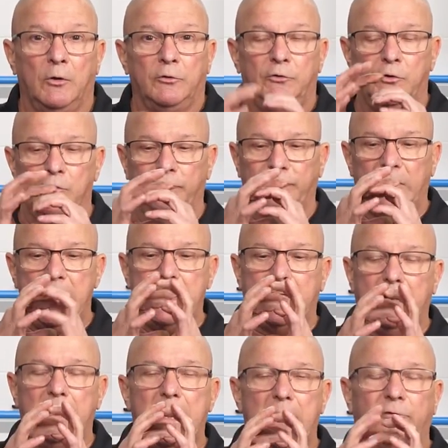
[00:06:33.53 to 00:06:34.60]
you've
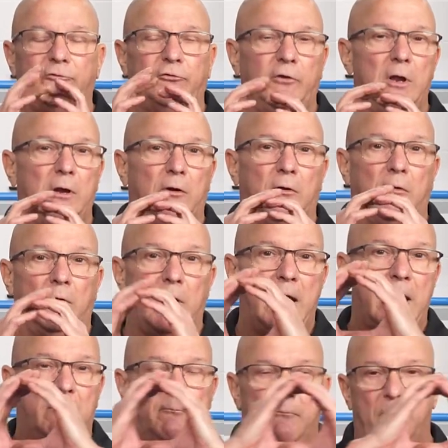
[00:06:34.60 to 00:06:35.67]
taken that center,
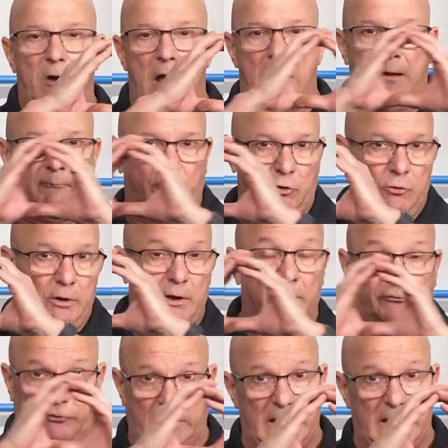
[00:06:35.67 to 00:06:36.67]
and I'm doing this,